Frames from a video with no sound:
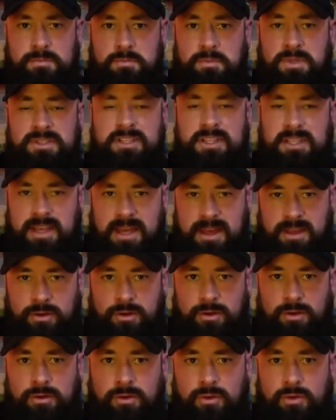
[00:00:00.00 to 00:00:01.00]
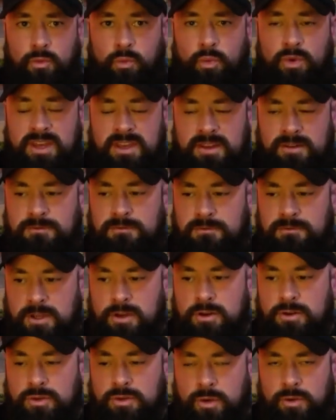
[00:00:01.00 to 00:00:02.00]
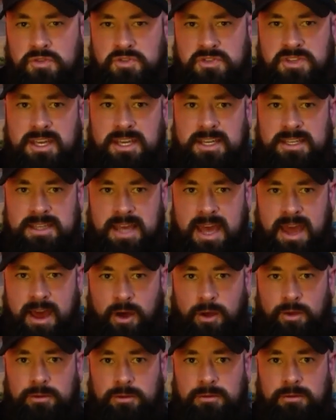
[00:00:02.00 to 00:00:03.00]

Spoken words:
but together we can figure those things out.